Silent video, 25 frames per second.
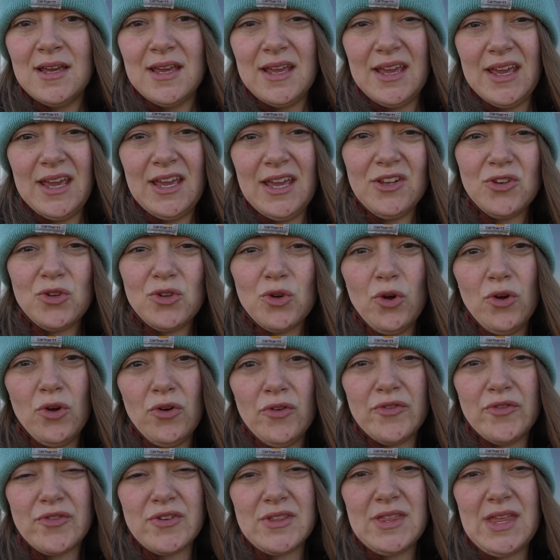end goal
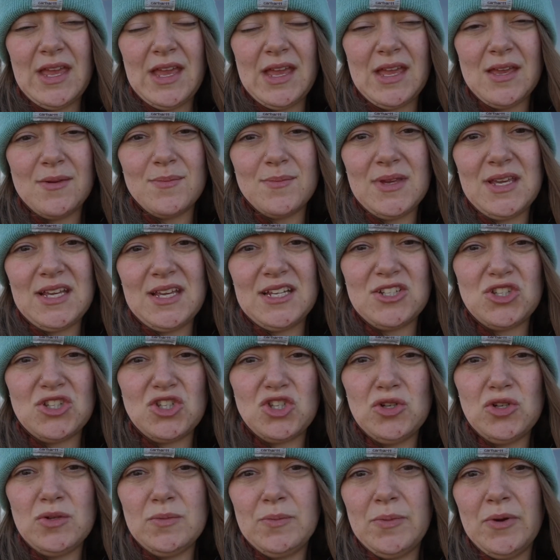for them
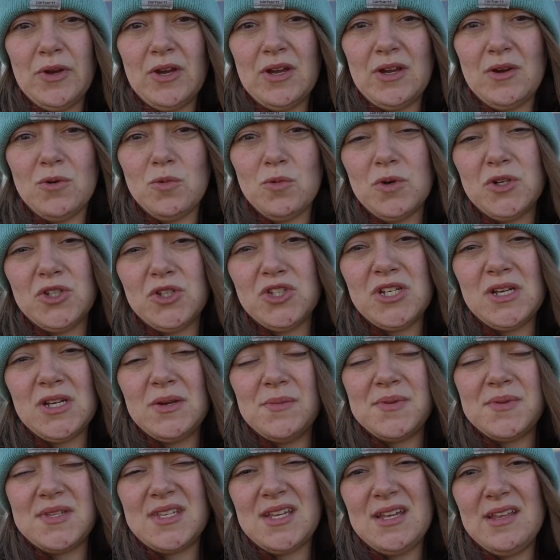is to put wood
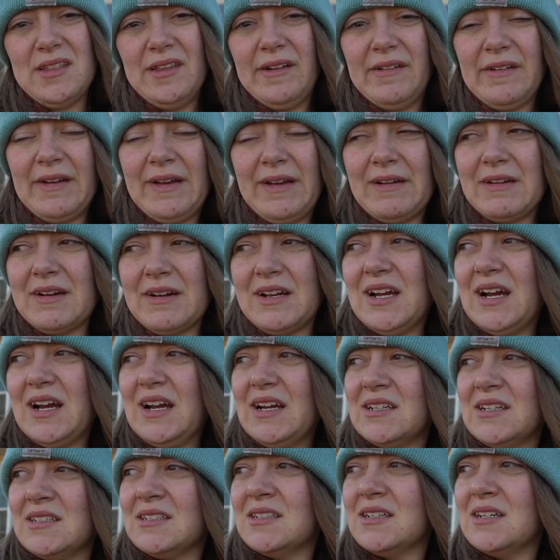chips in their
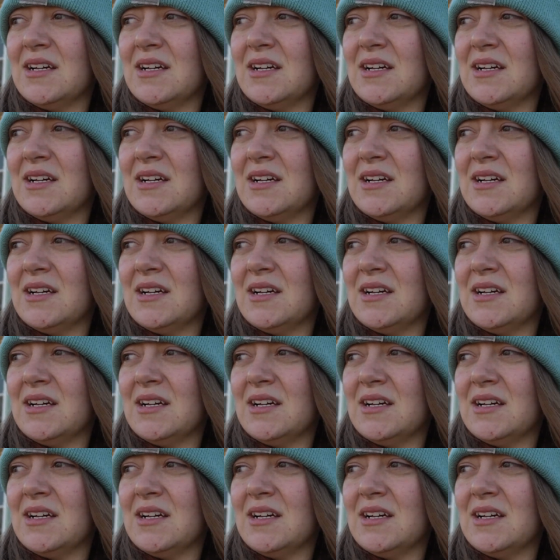area.